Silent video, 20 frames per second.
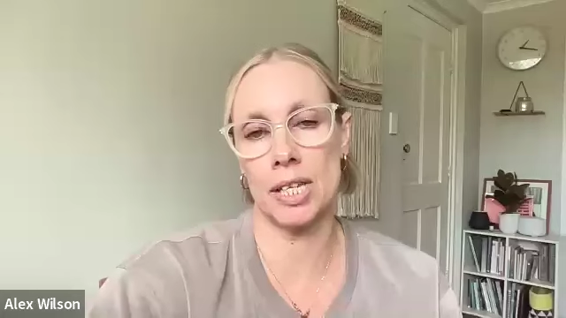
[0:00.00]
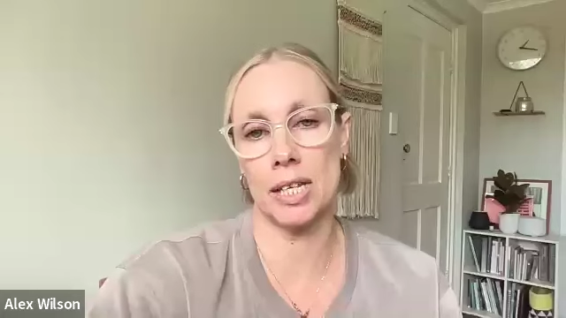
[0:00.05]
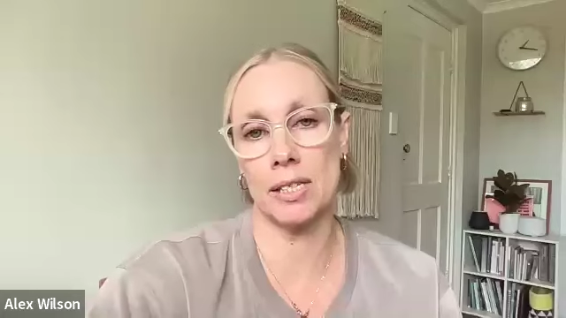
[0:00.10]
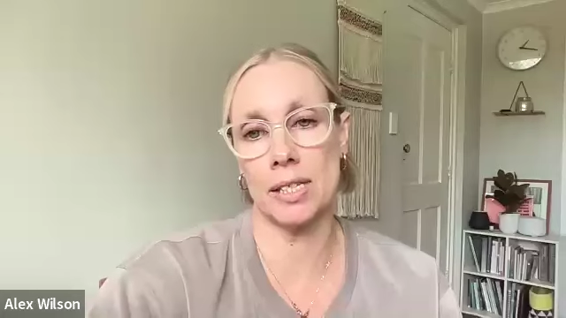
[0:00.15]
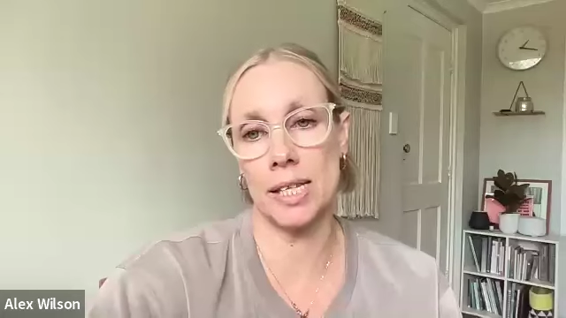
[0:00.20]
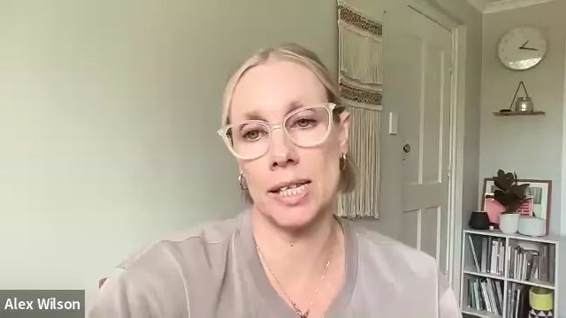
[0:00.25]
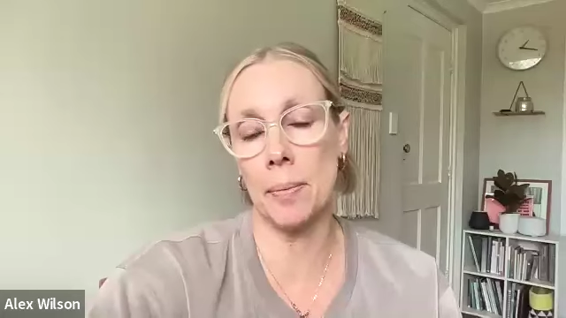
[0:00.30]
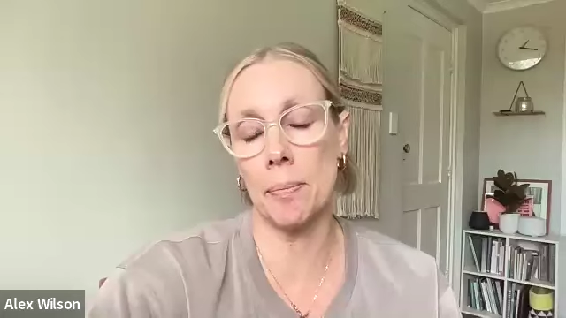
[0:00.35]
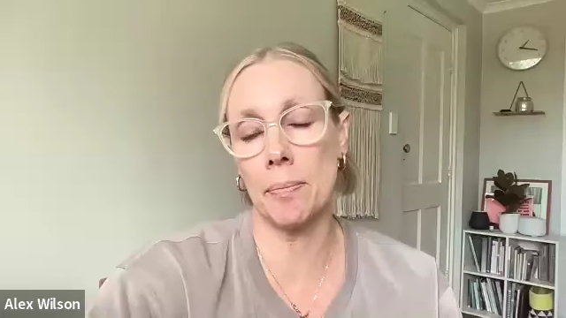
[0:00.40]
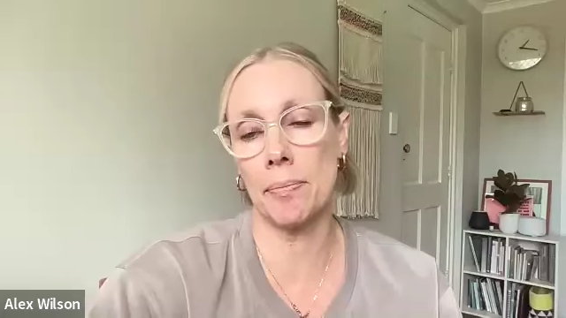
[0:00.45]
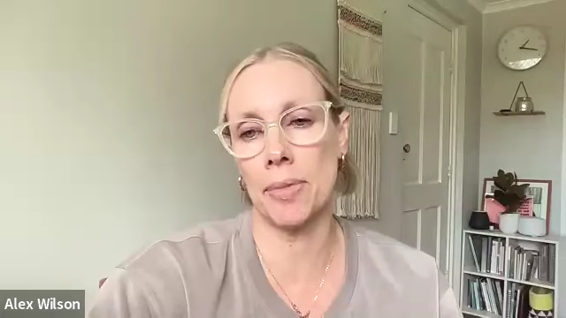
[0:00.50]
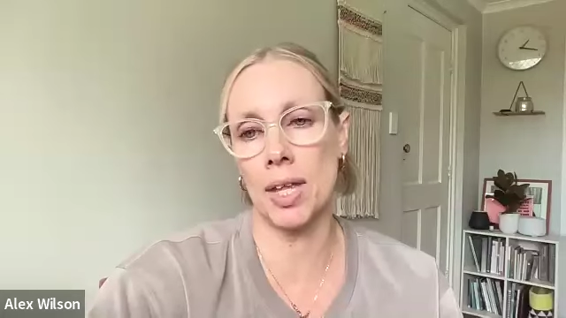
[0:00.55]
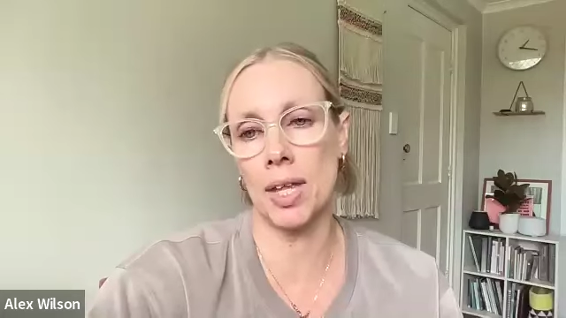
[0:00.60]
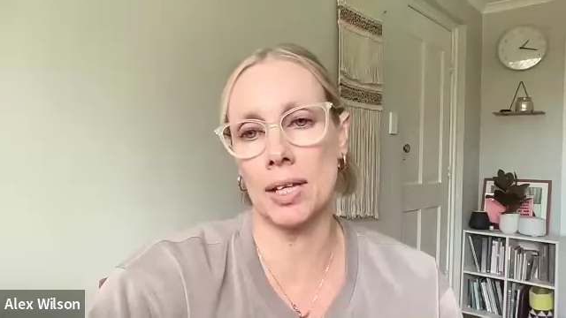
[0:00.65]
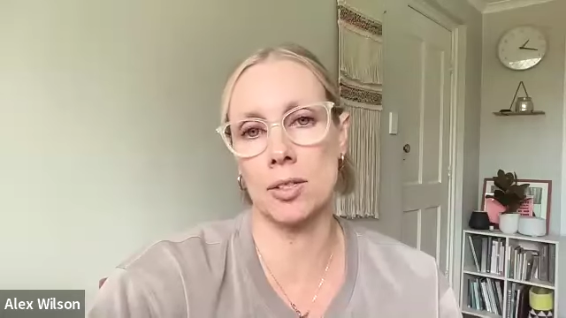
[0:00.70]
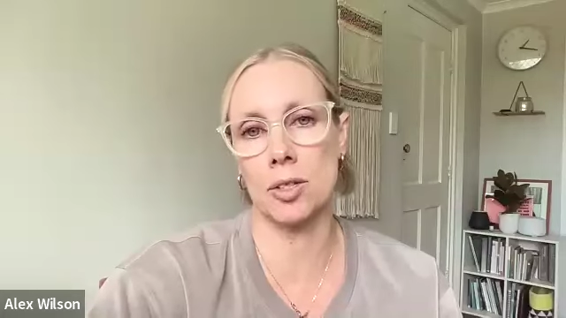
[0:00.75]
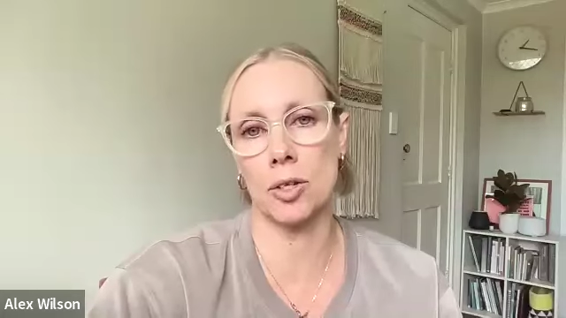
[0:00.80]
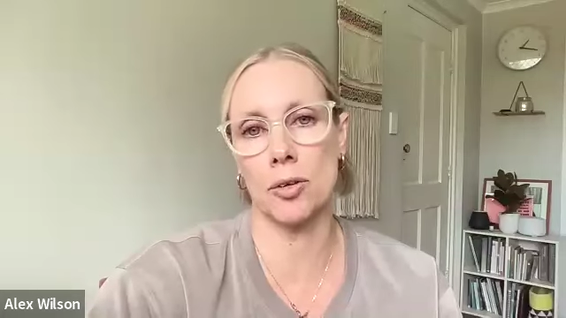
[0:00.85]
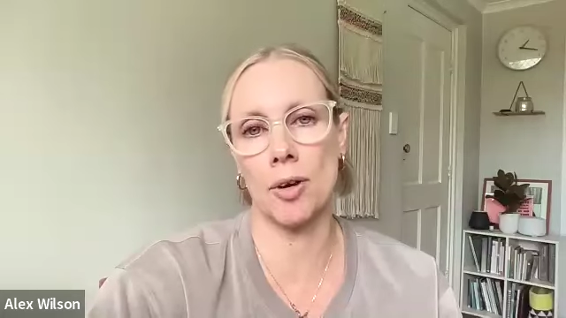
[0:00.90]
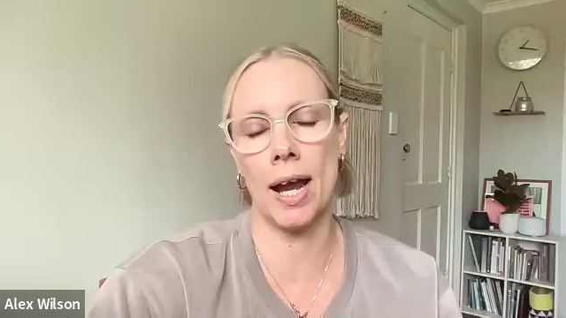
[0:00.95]
says, yep,
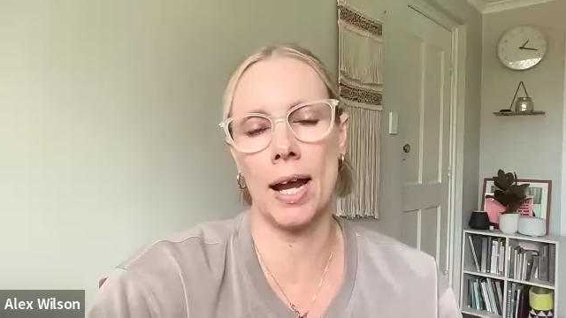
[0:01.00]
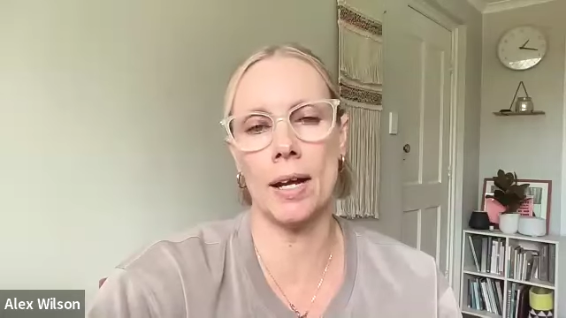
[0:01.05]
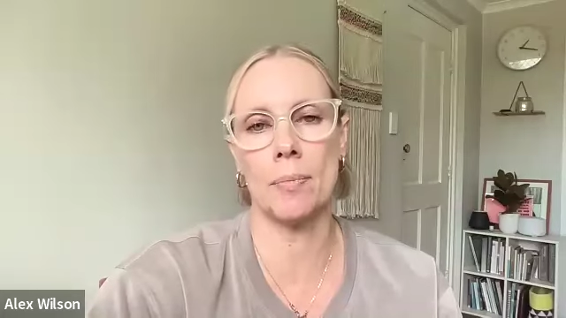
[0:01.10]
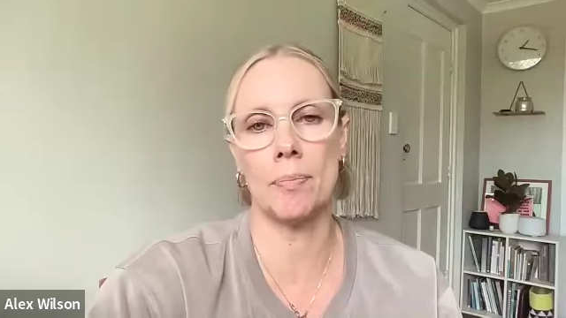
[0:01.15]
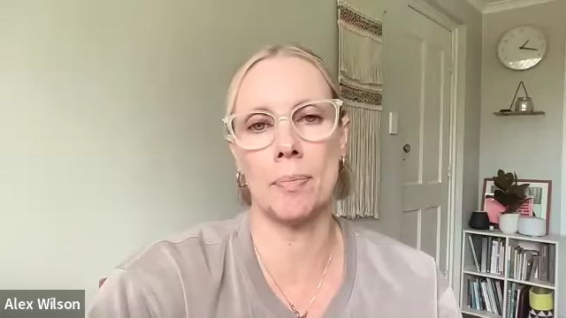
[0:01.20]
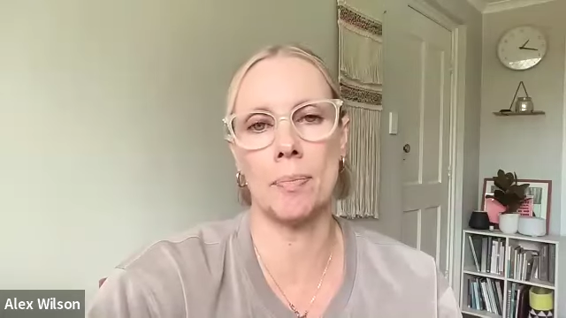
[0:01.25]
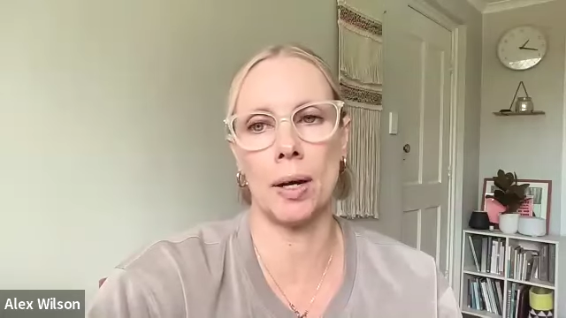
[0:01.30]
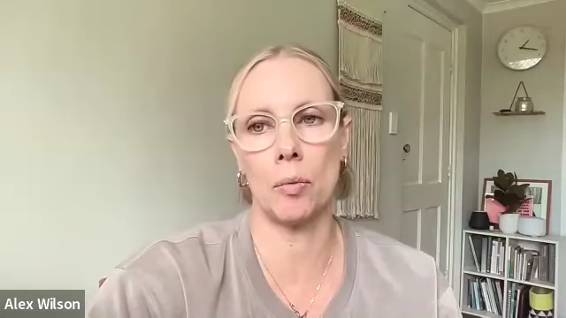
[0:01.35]
that's great,